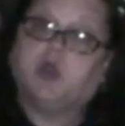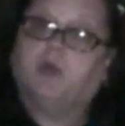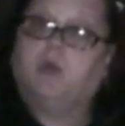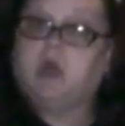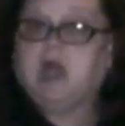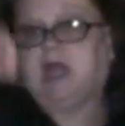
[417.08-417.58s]

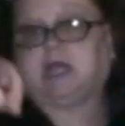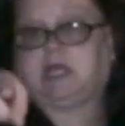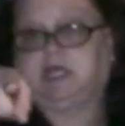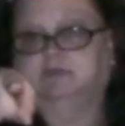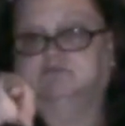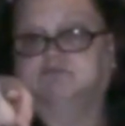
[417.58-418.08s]

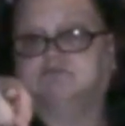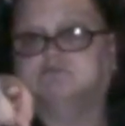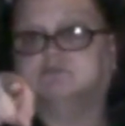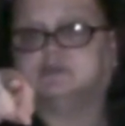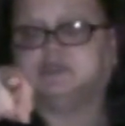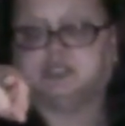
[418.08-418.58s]

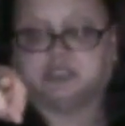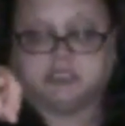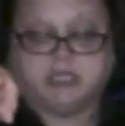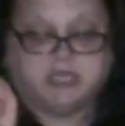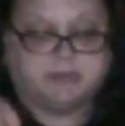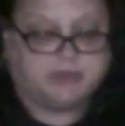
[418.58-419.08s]
Welcome to the
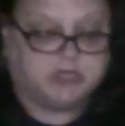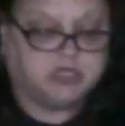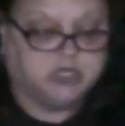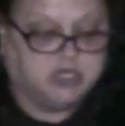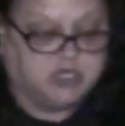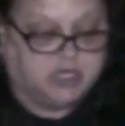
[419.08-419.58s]

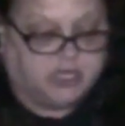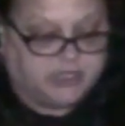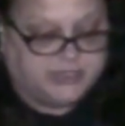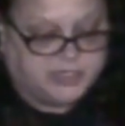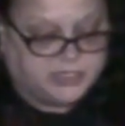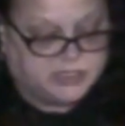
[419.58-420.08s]

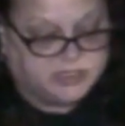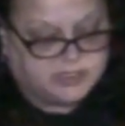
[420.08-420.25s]
neighborhood.